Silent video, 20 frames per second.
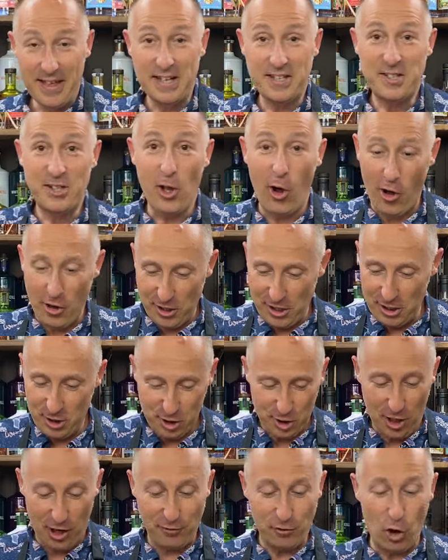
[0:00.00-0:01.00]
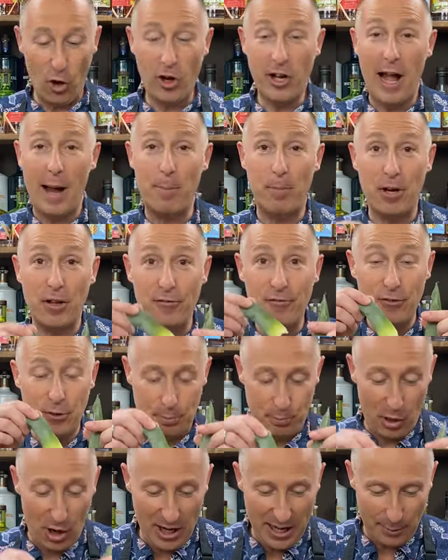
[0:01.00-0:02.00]
then to garnish, I've got a couple of
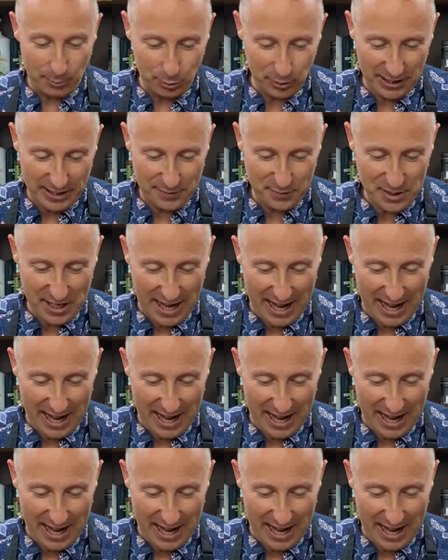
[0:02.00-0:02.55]
pineapple leaves